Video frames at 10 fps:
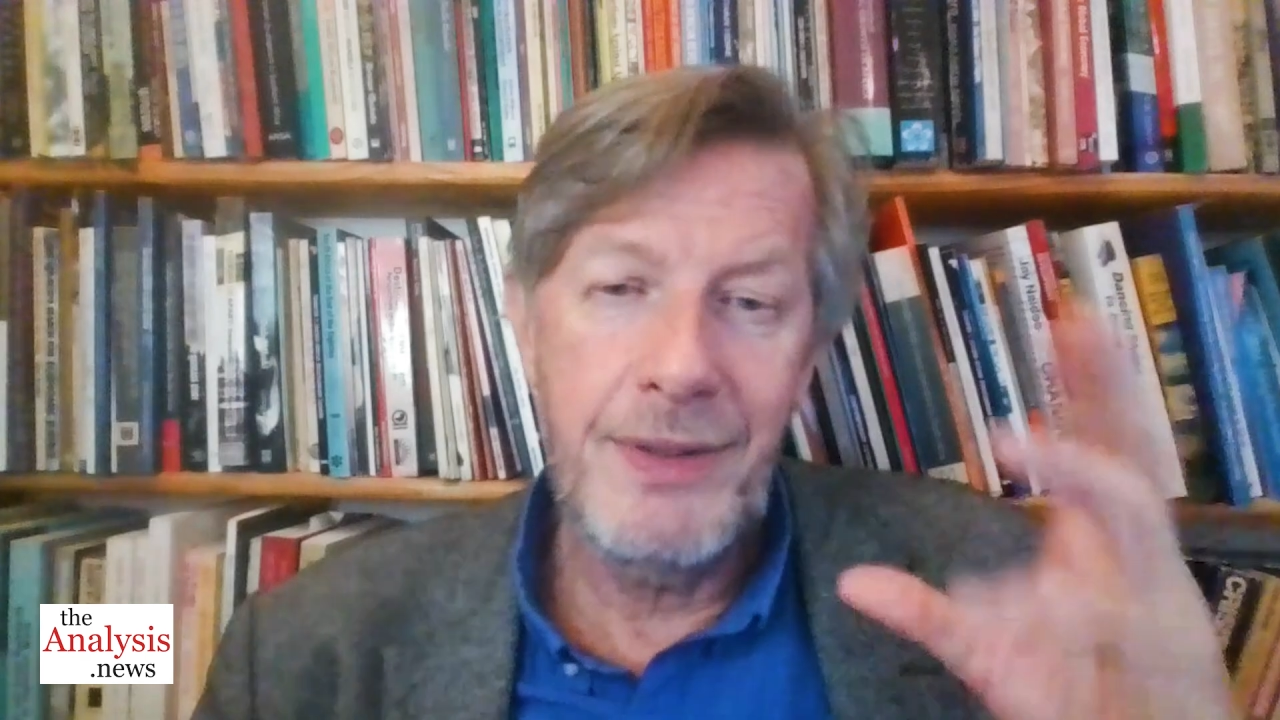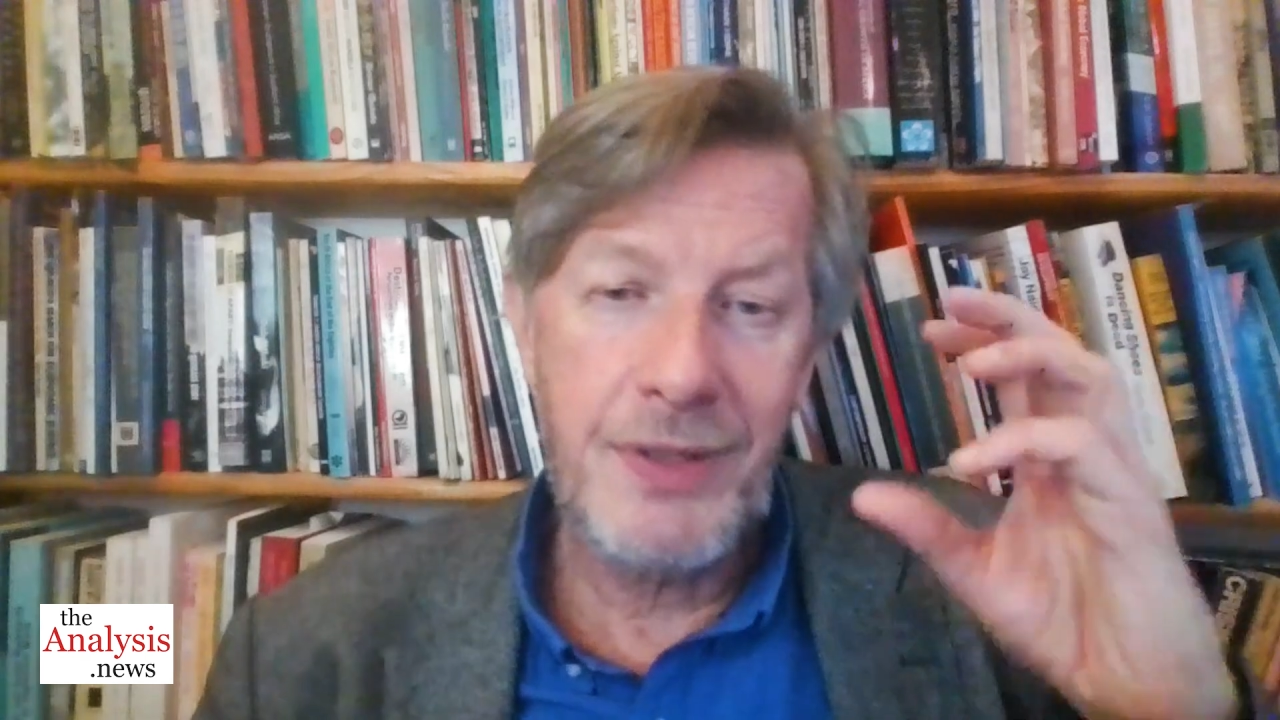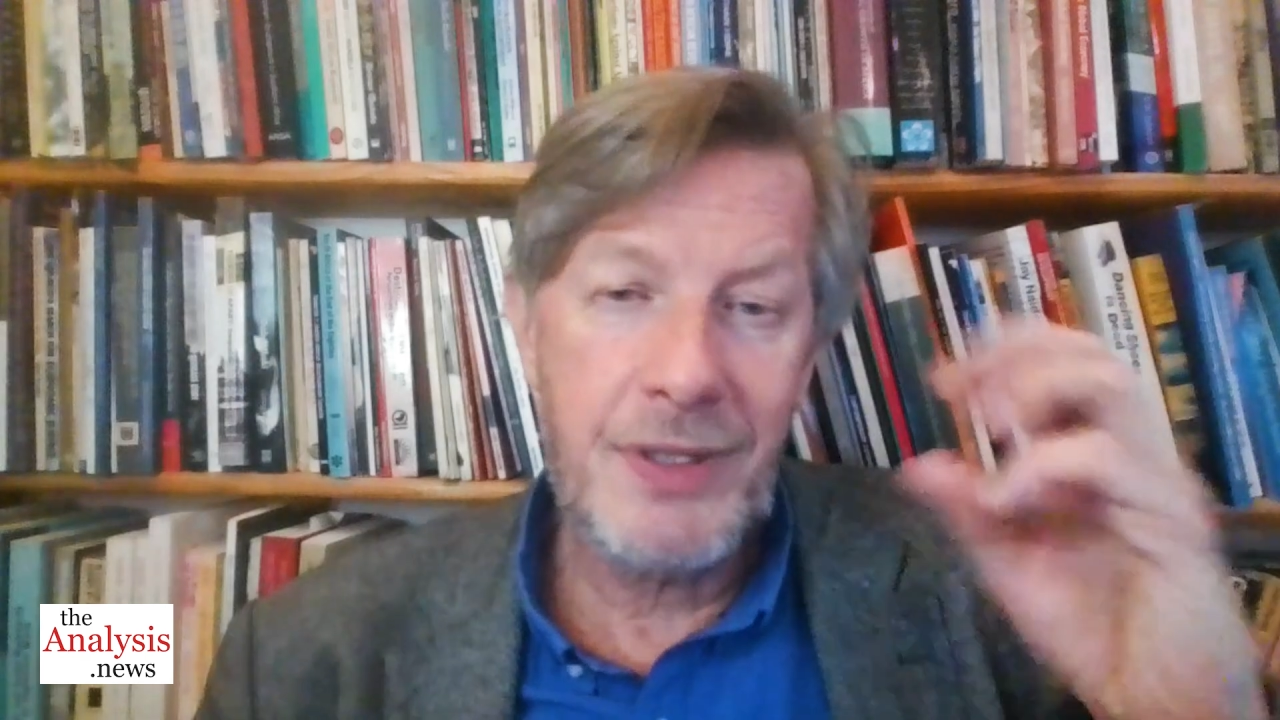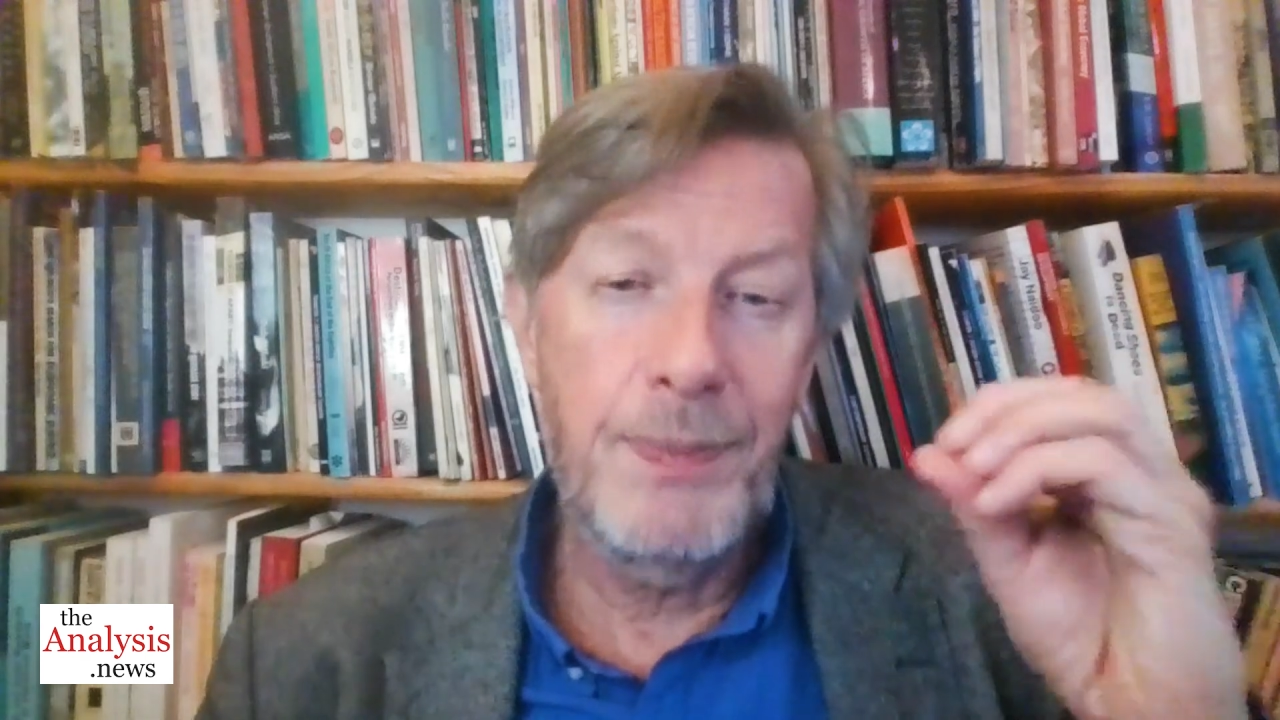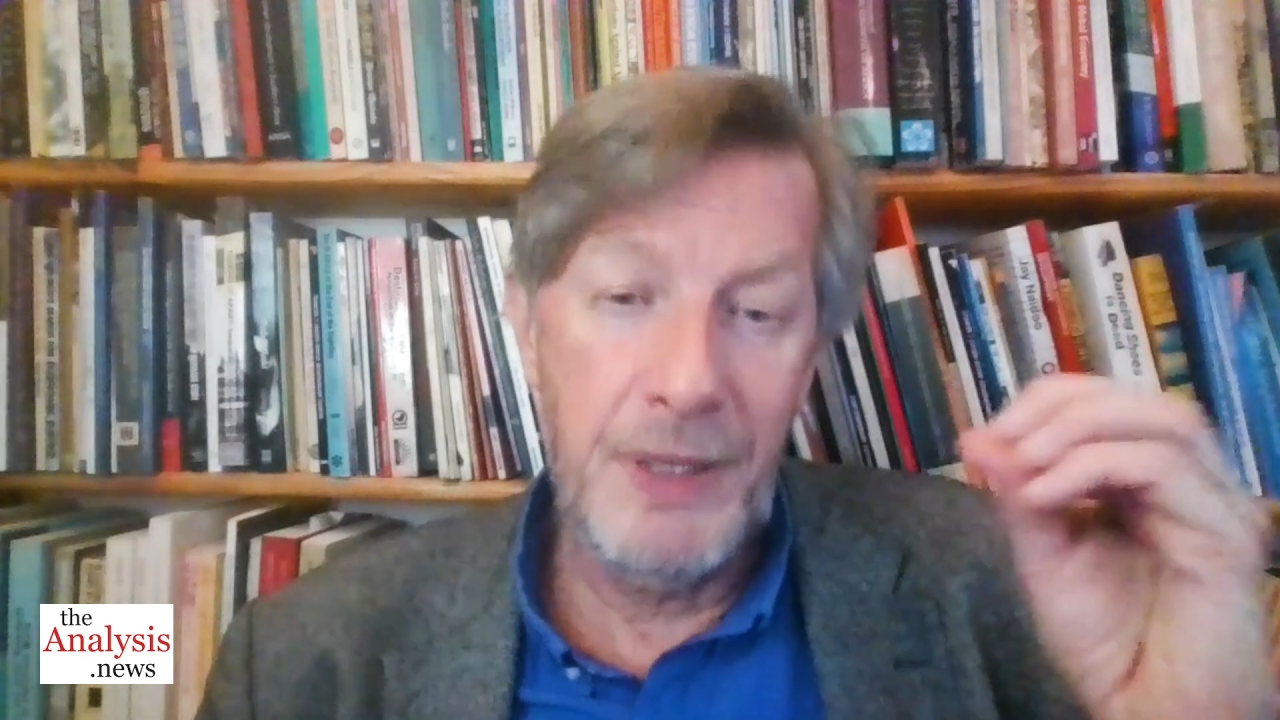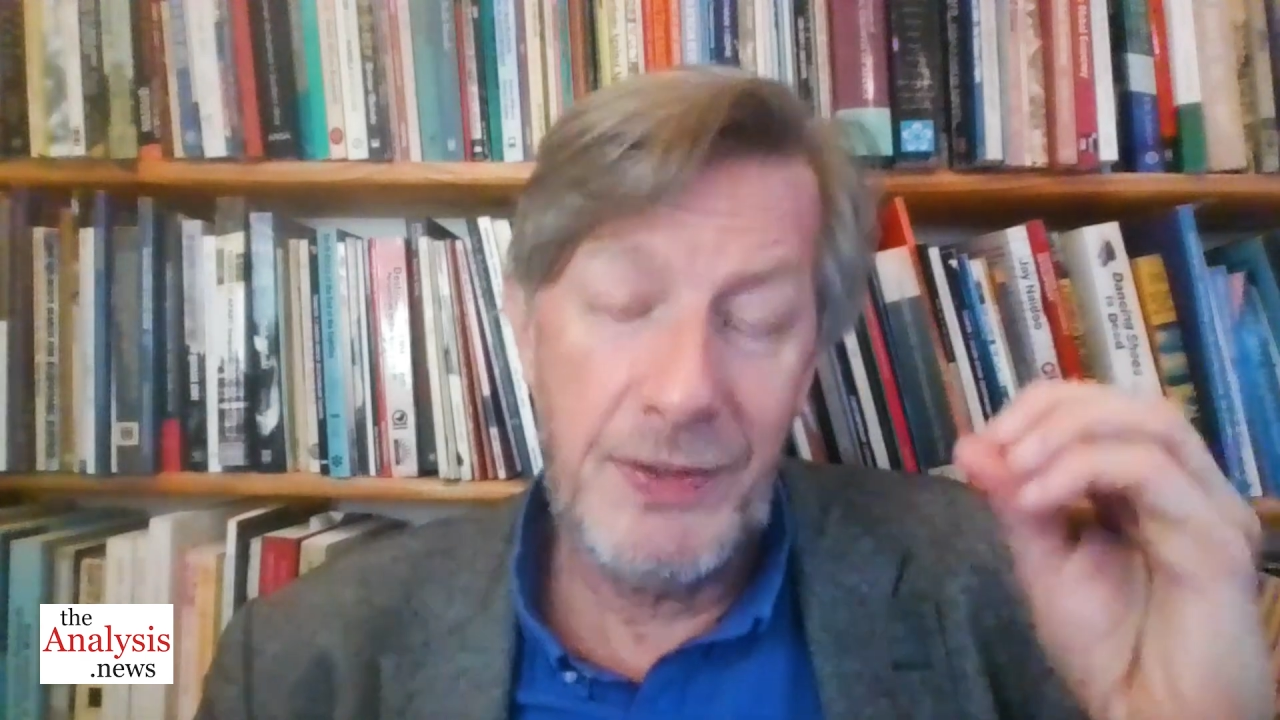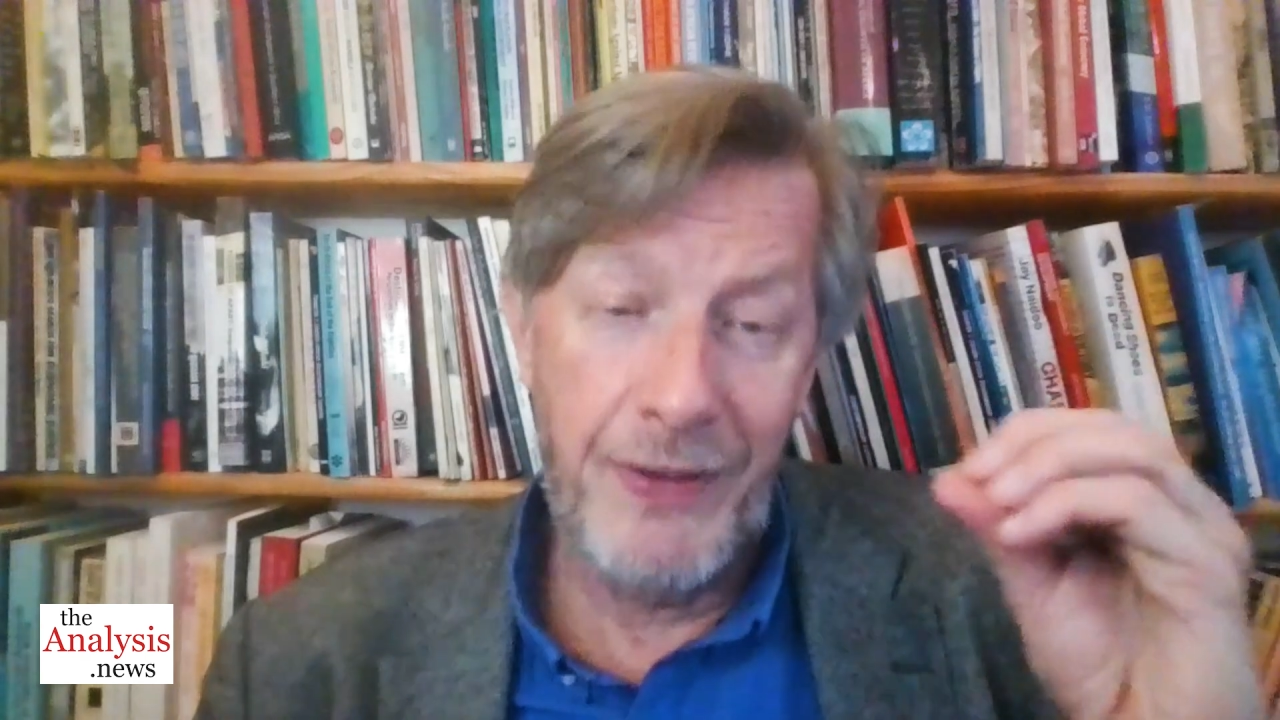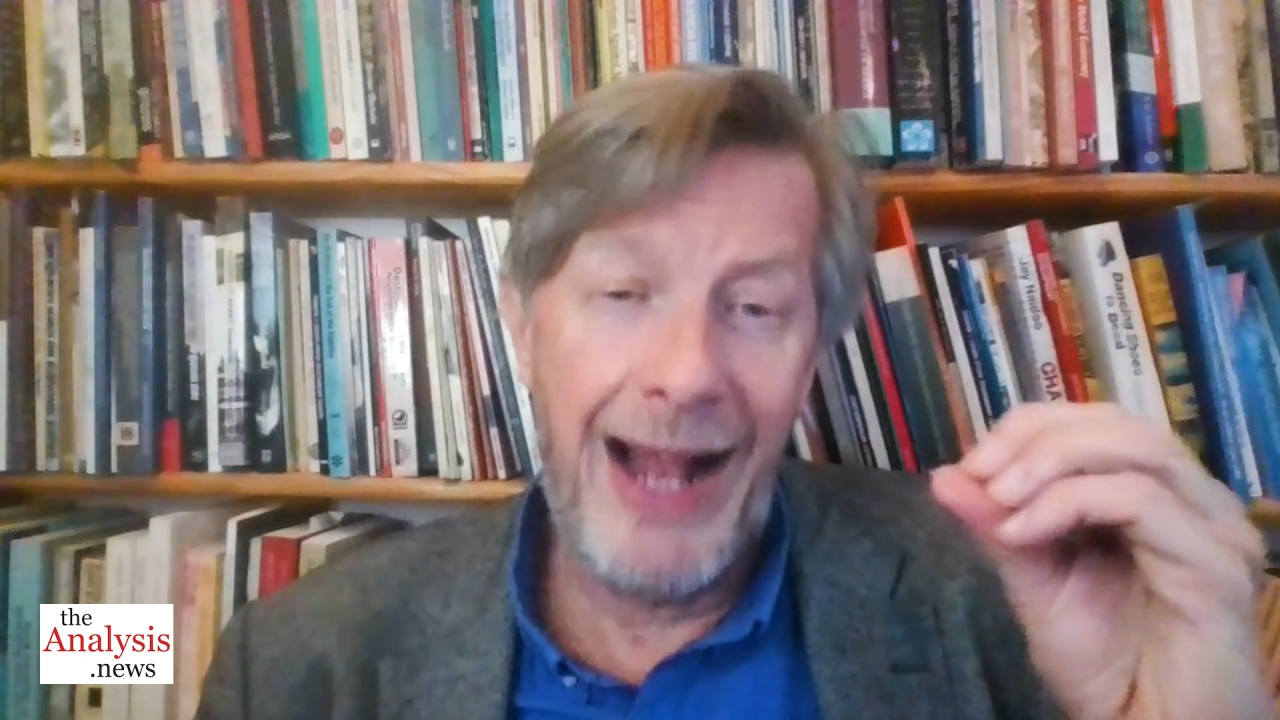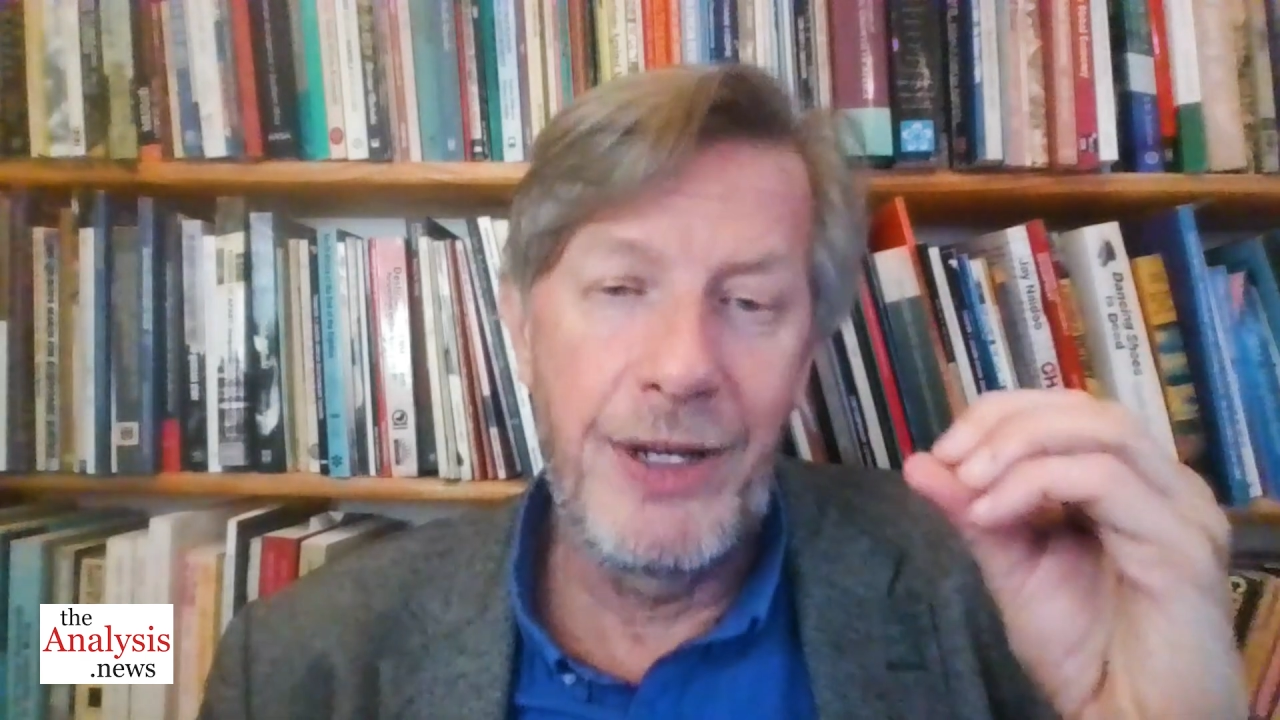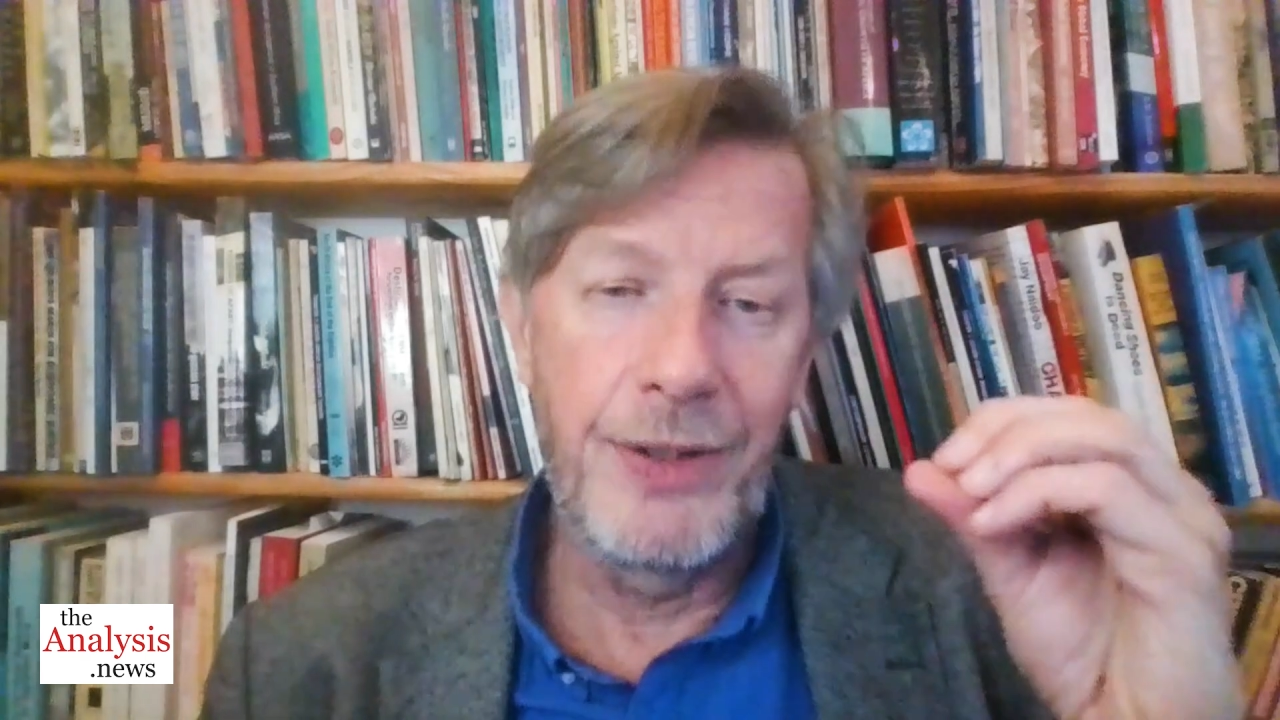surplus
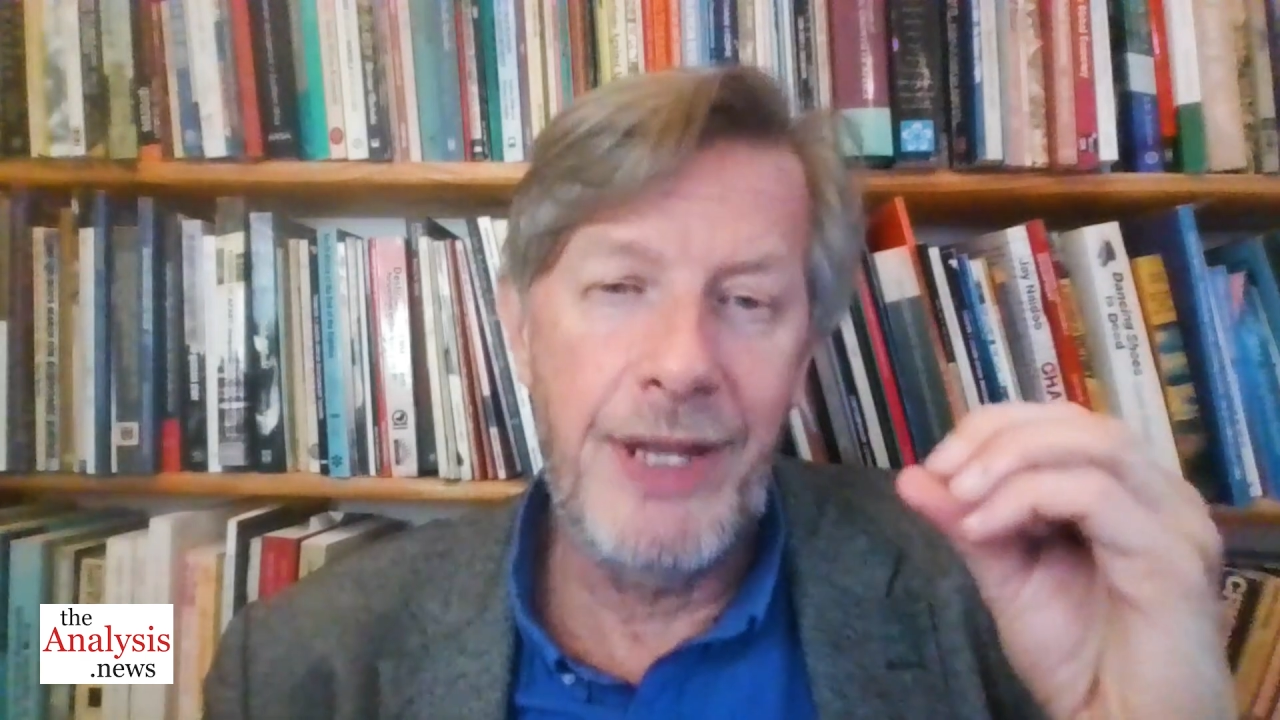value,